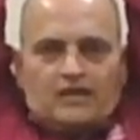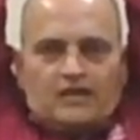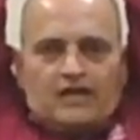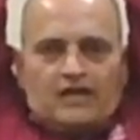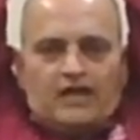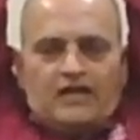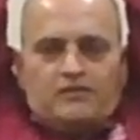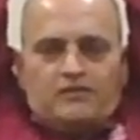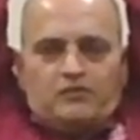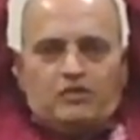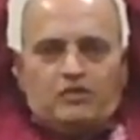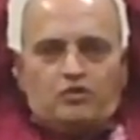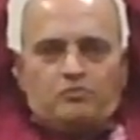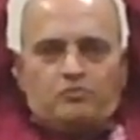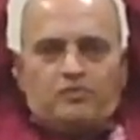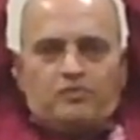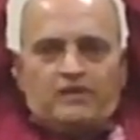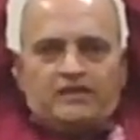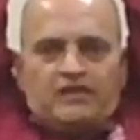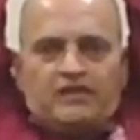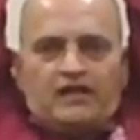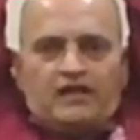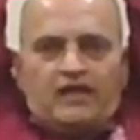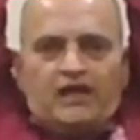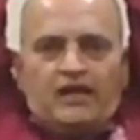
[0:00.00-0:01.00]
And when you bring
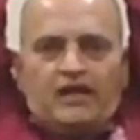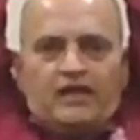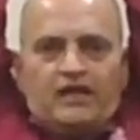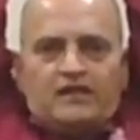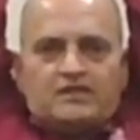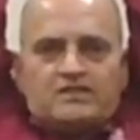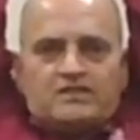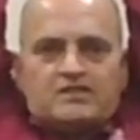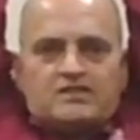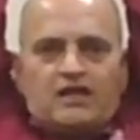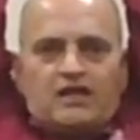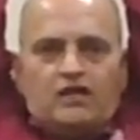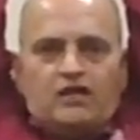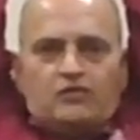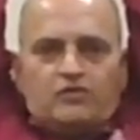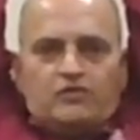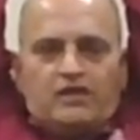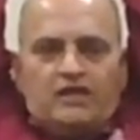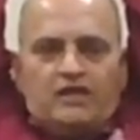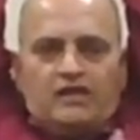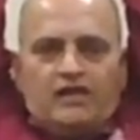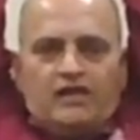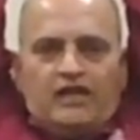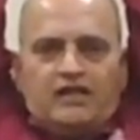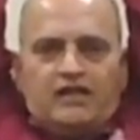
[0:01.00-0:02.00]
the hands down
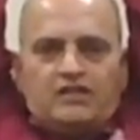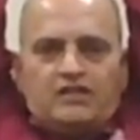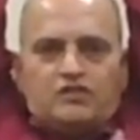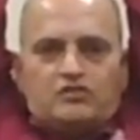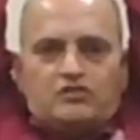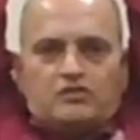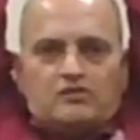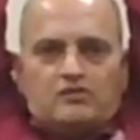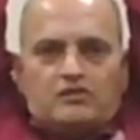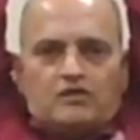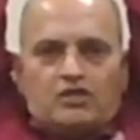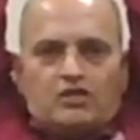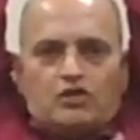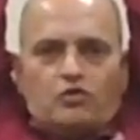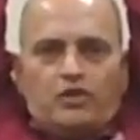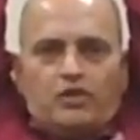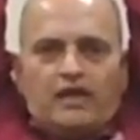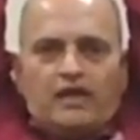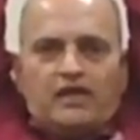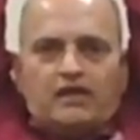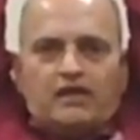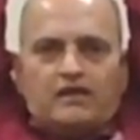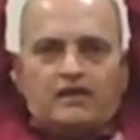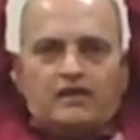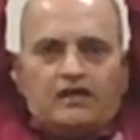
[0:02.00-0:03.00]
in a
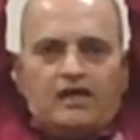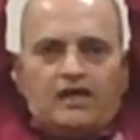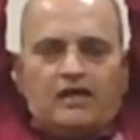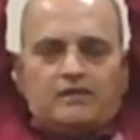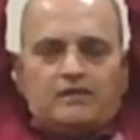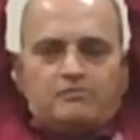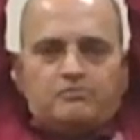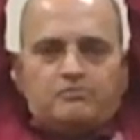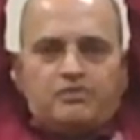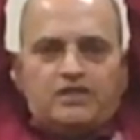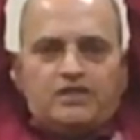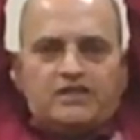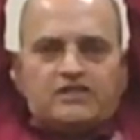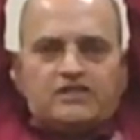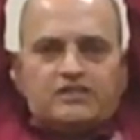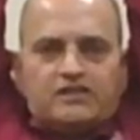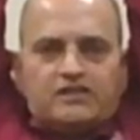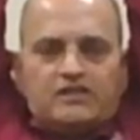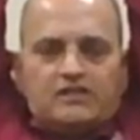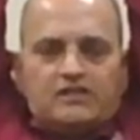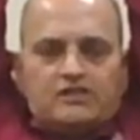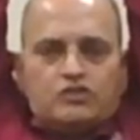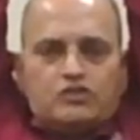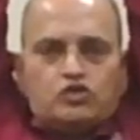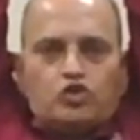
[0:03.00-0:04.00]
quick and brisk
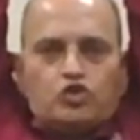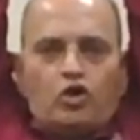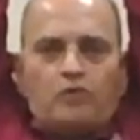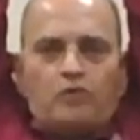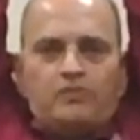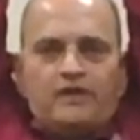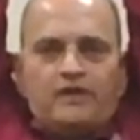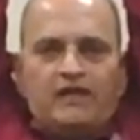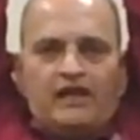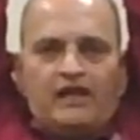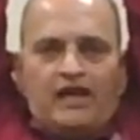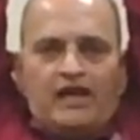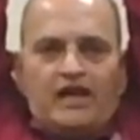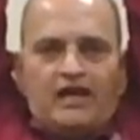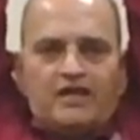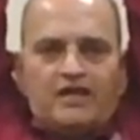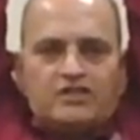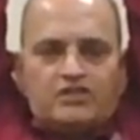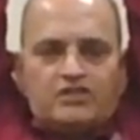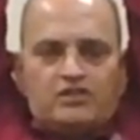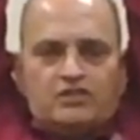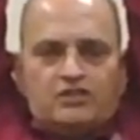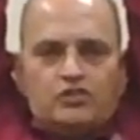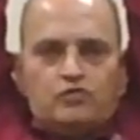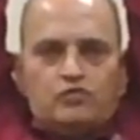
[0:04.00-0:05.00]
chopping
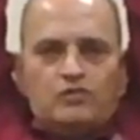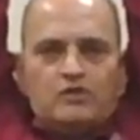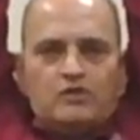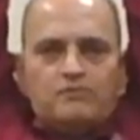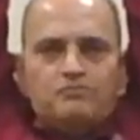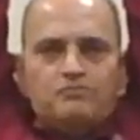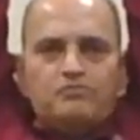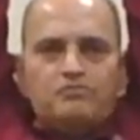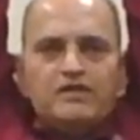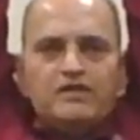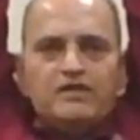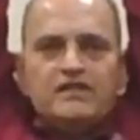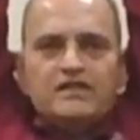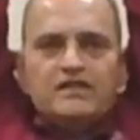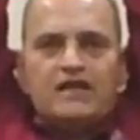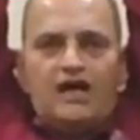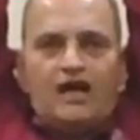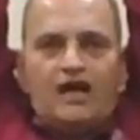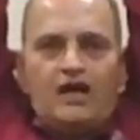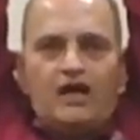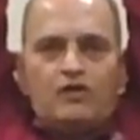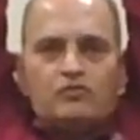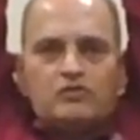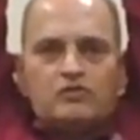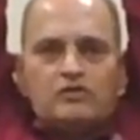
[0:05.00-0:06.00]
action, you will breathe
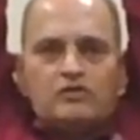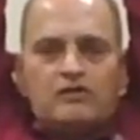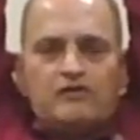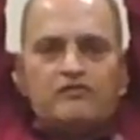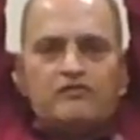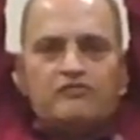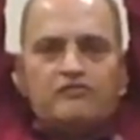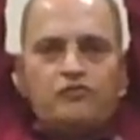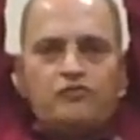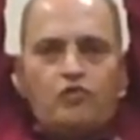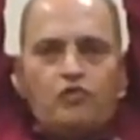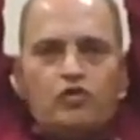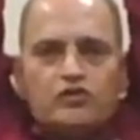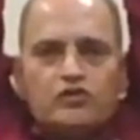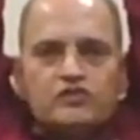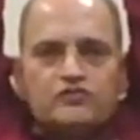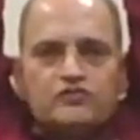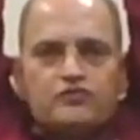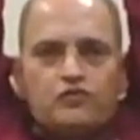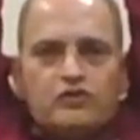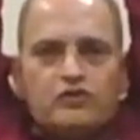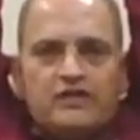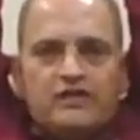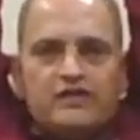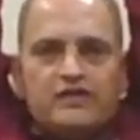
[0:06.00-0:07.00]
out
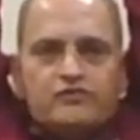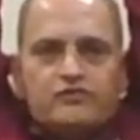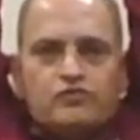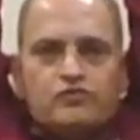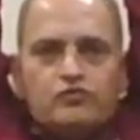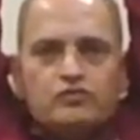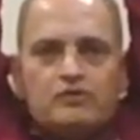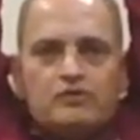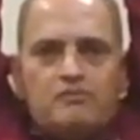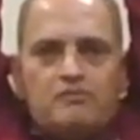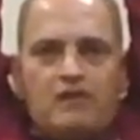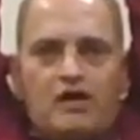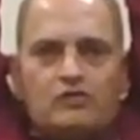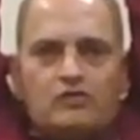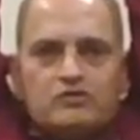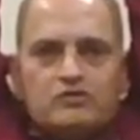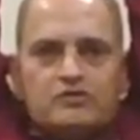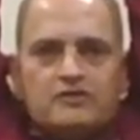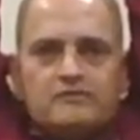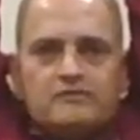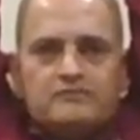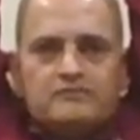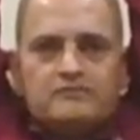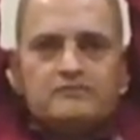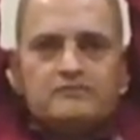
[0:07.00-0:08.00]
forcefully through the mouth.